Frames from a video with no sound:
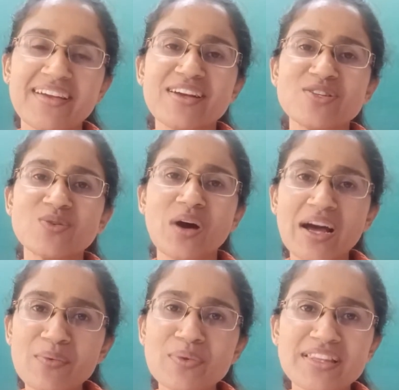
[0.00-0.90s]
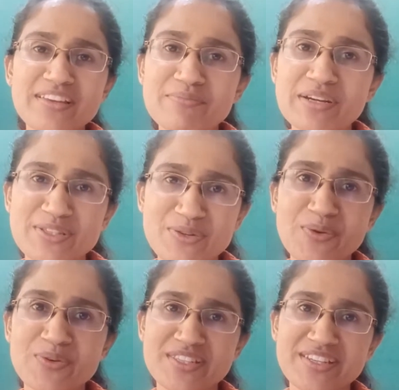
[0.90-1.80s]
So I will leave my
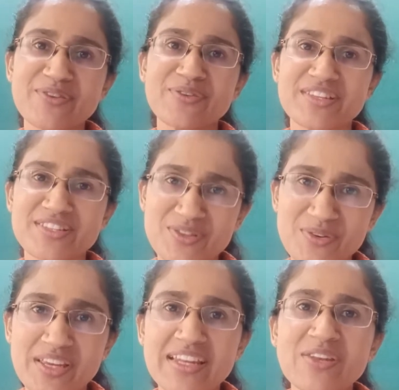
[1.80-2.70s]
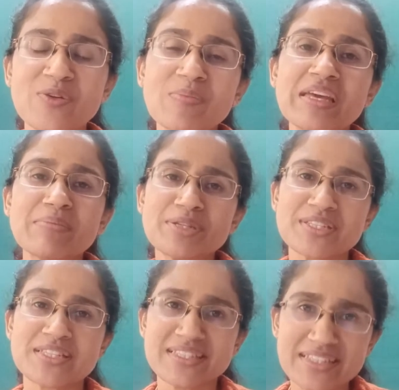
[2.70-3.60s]
scores here on the screen, and you'll be able
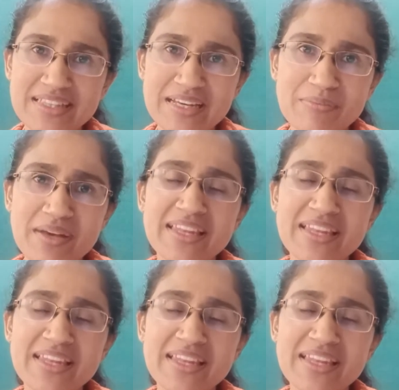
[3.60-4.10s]
to see them,